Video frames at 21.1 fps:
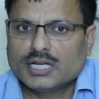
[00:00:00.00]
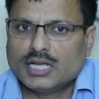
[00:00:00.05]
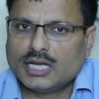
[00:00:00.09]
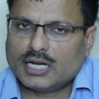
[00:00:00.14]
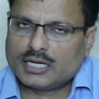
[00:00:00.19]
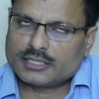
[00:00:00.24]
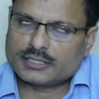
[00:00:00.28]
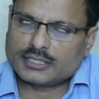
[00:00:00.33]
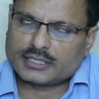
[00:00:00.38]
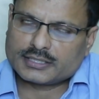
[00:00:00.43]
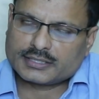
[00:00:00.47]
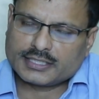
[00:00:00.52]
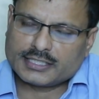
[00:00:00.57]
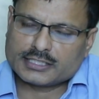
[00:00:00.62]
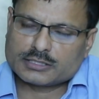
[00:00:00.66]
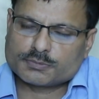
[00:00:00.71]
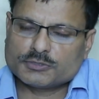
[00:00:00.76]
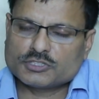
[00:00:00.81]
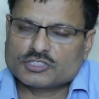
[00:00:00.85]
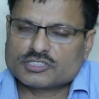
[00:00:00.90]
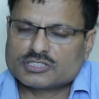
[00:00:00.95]
Another
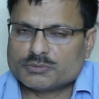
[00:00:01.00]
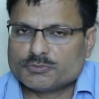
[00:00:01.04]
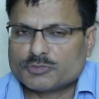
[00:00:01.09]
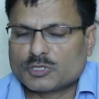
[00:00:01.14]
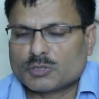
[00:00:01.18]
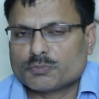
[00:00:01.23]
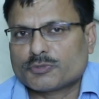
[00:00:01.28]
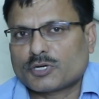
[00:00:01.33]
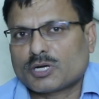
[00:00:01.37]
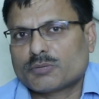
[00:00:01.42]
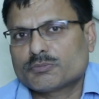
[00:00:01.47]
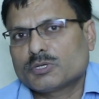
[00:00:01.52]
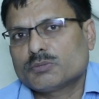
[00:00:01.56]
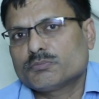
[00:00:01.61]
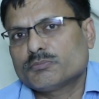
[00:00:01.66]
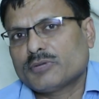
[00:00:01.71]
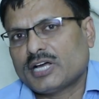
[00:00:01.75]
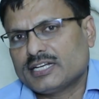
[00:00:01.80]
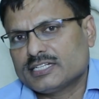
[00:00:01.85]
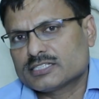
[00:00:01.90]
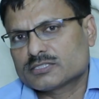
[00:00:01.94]
case with similar problem
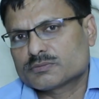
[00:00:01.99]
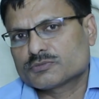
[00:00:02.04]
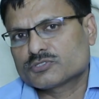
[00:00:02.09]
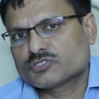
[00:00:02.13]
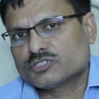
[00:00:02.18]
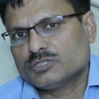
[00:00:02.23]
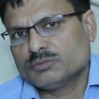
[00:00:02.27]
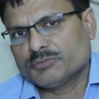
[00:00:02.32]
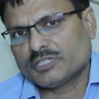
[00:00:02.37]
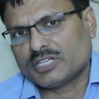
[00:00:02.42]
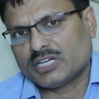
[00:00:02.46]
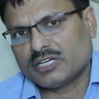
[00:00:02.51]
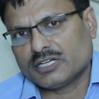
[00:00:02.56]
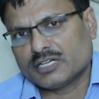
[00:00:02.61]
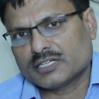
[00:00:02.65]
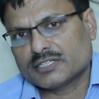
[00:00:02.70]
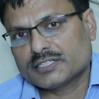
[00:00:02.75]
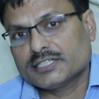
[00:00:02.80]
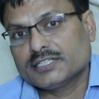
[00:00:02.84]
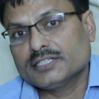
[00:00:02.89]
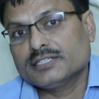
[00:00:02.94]
managed
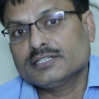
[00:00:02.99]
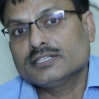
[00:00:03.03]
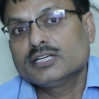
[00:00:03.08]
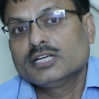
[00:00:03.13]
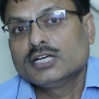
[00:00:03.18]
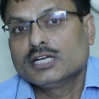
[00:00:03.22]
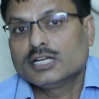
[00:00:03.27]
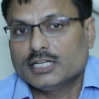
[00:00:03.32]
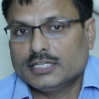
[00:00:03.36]
similarly.